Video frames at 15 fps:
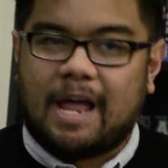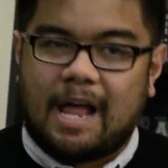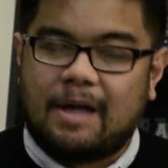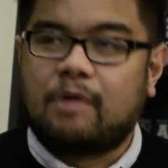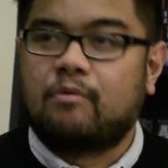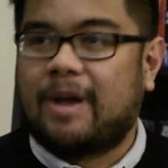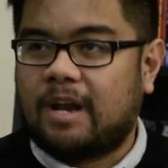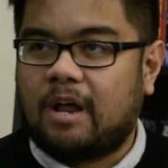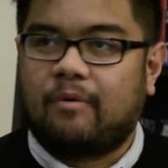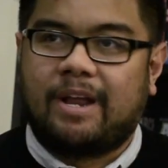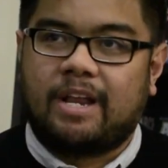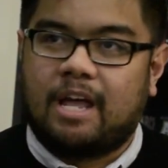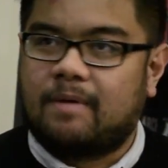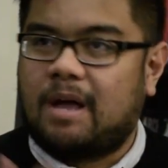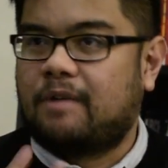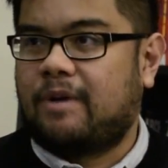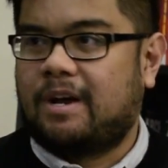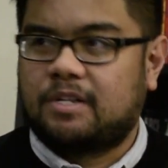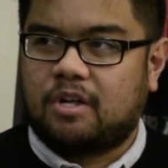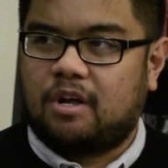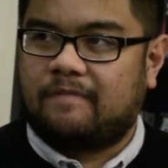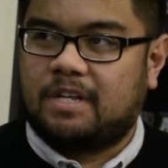I read A
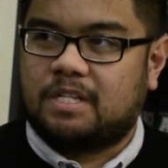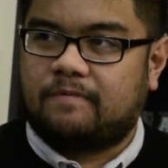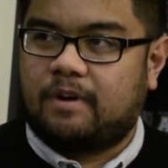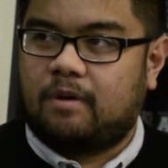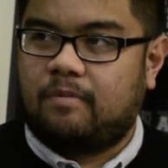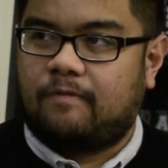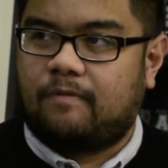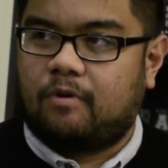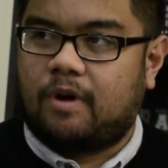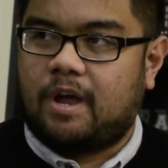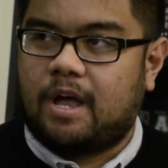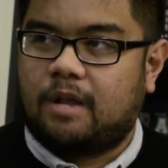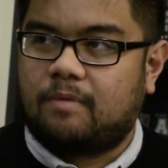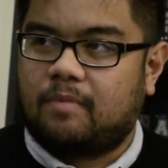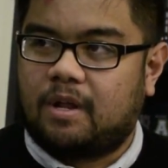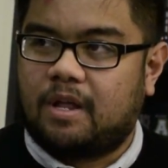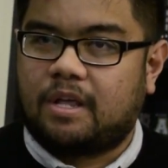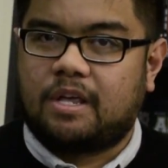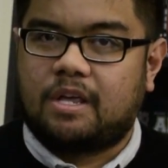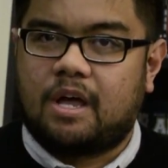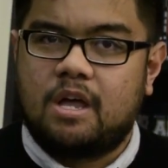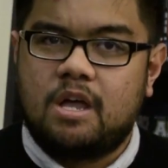Song of Ice and Fire beforehand, but like
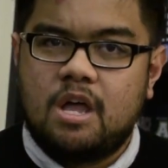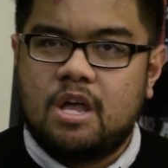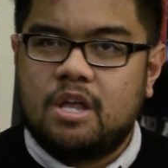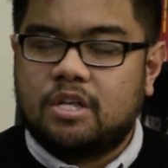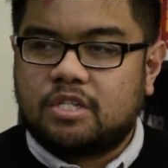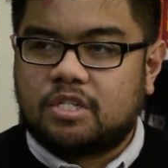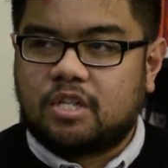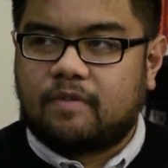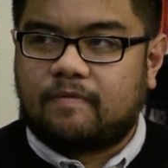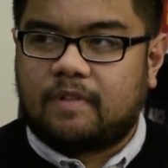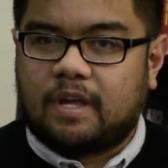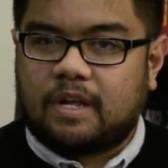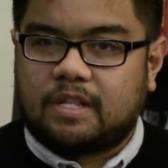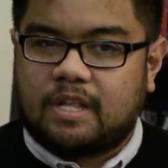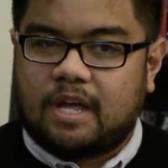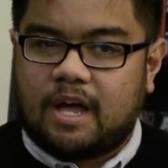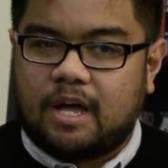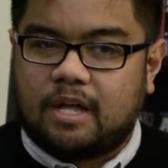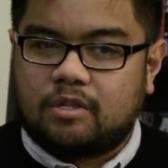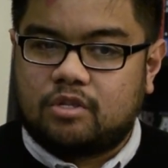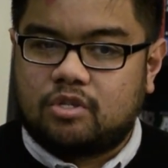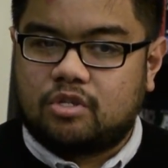stuff like
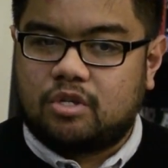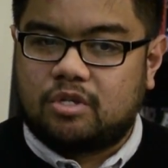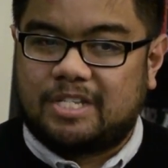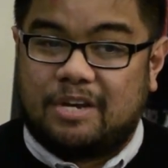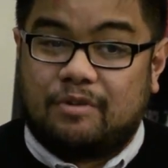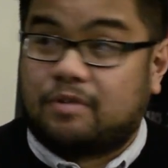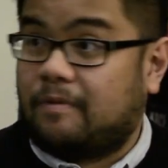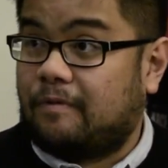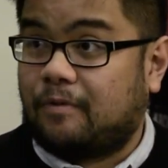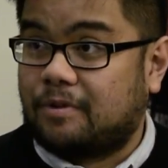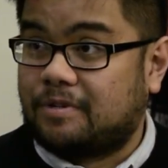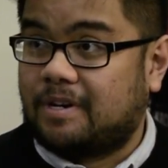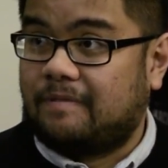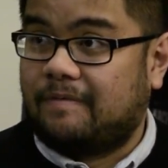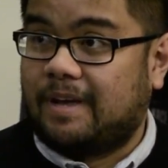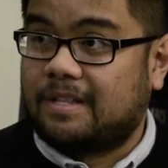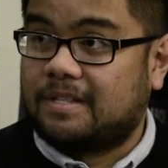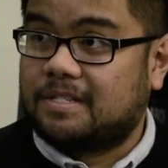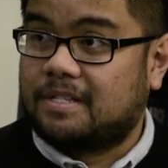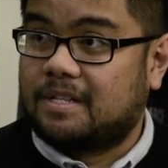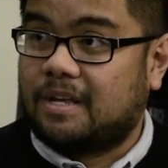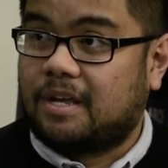that, Series of Unfortunate
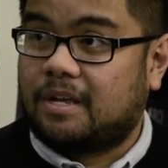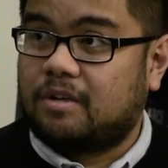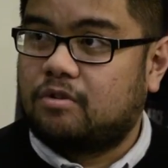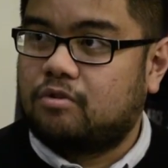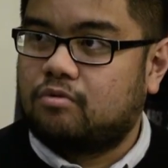Events, like